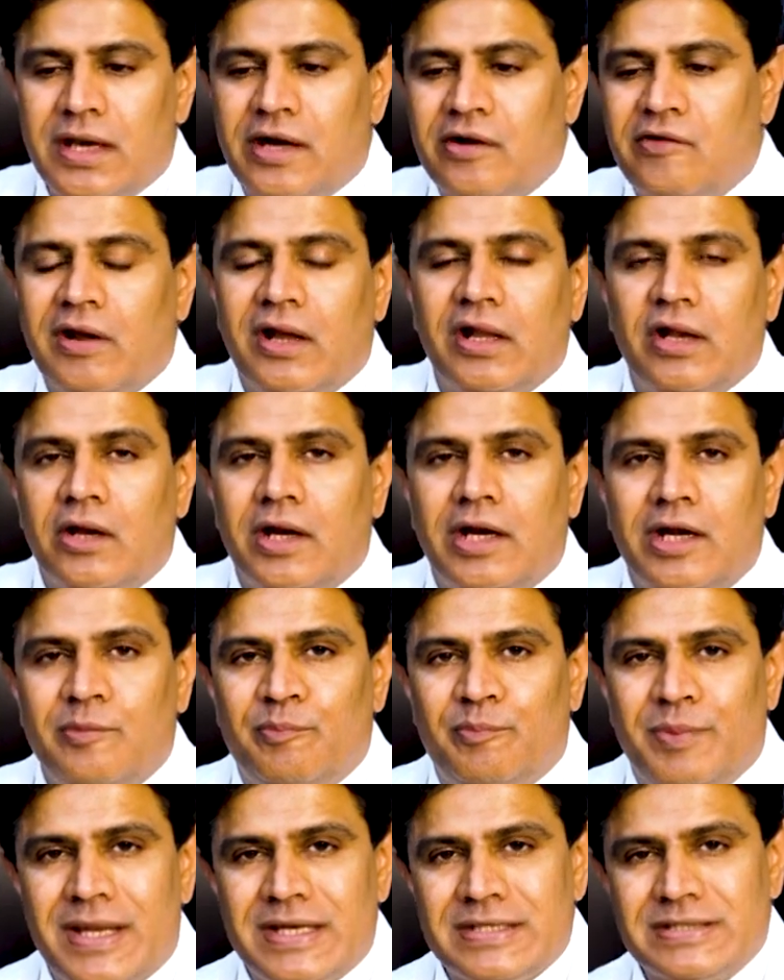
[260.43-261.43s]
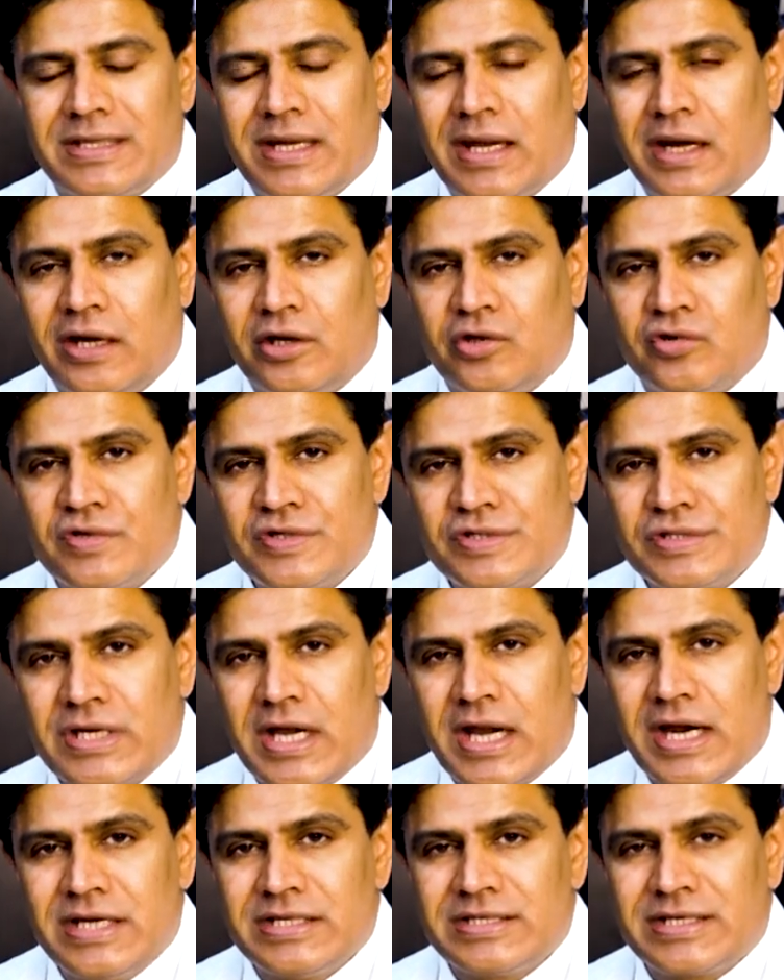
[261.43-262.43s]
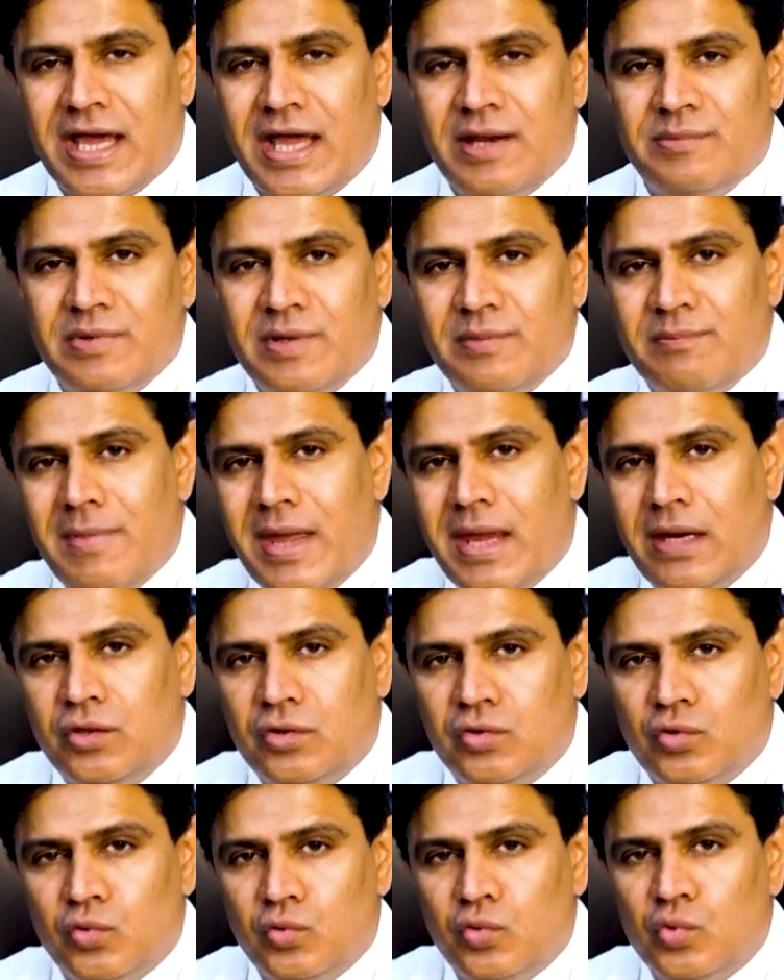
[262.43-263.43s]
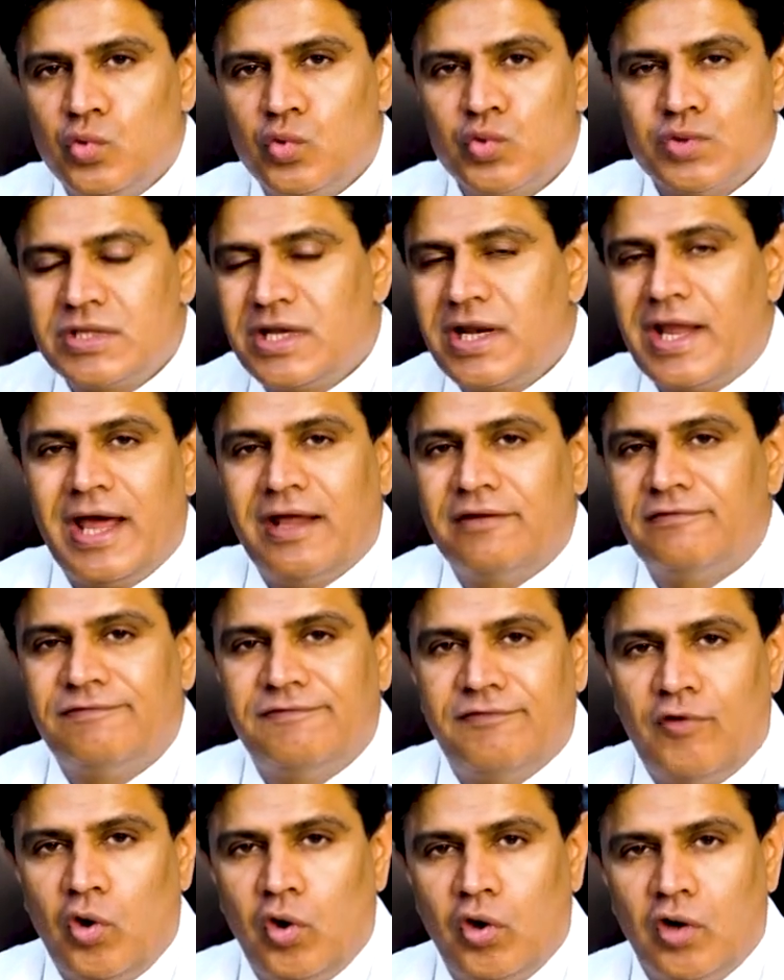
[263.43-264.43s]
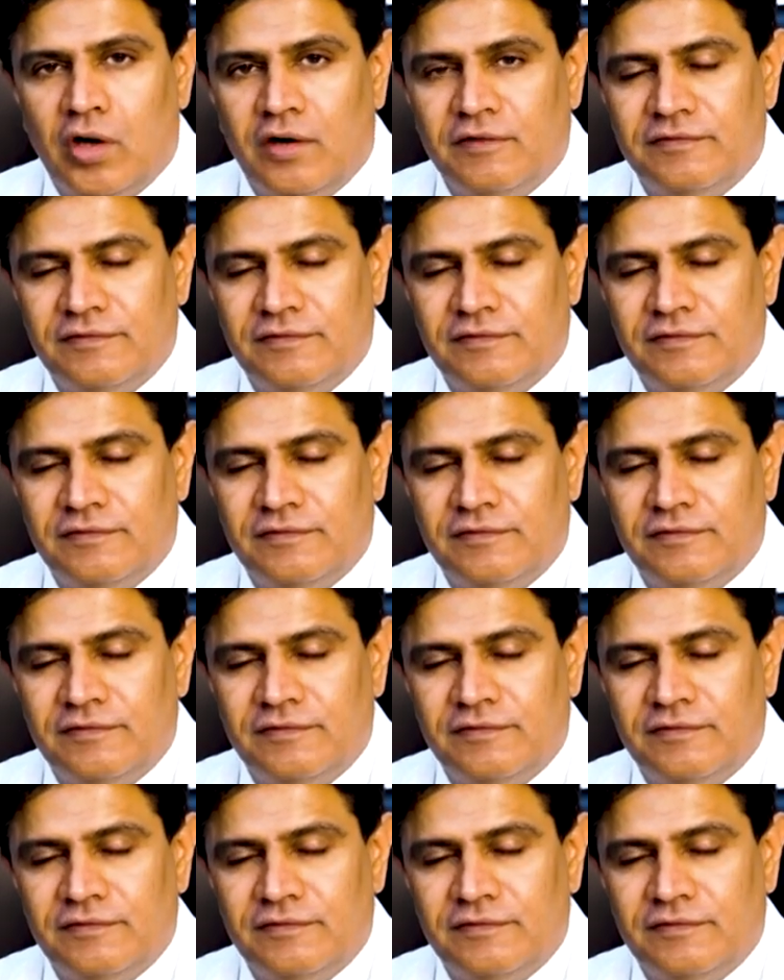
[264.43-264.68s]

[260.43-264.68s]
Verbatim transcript: irregularly placed keratinocytes can be made to loosen and fall